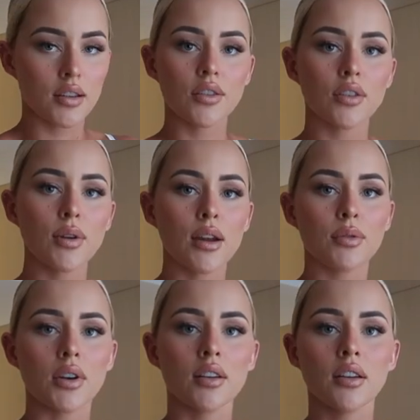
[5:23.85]
I don't know where I
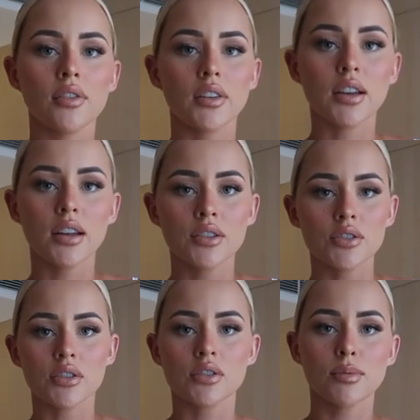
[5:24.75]
wanna, I feel like I
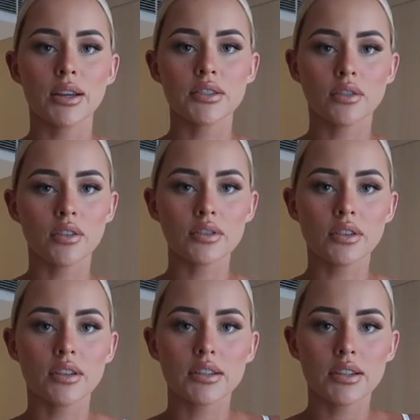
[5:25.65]
usually do my sarongs
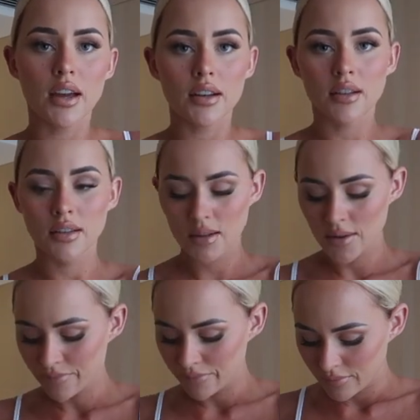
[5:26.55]
on this side.
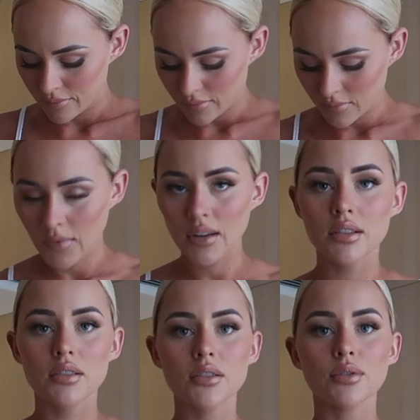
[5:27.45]

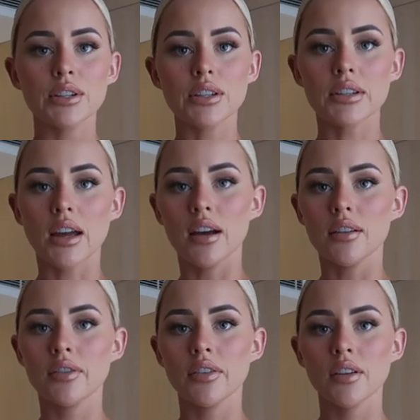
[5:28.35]
So we just
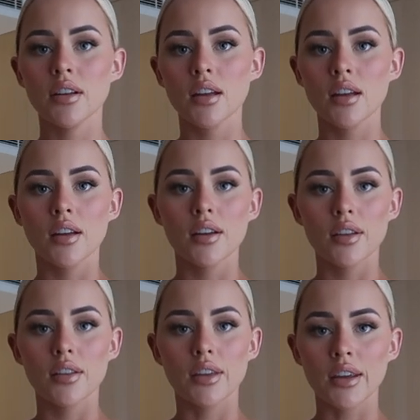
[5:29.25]
have
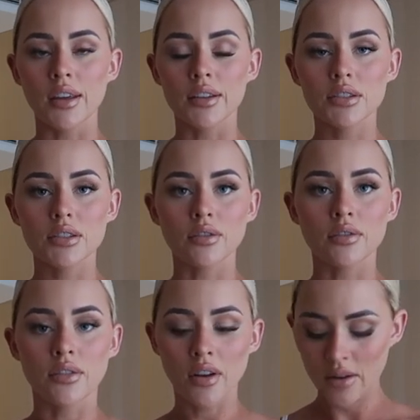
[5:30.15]
the
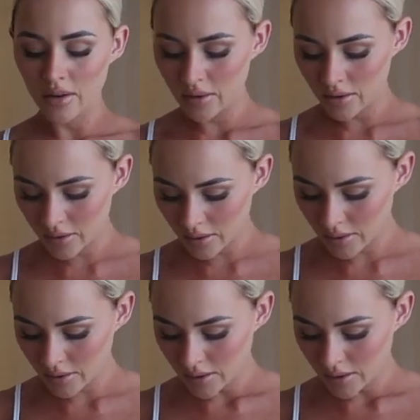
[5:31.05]
sarong.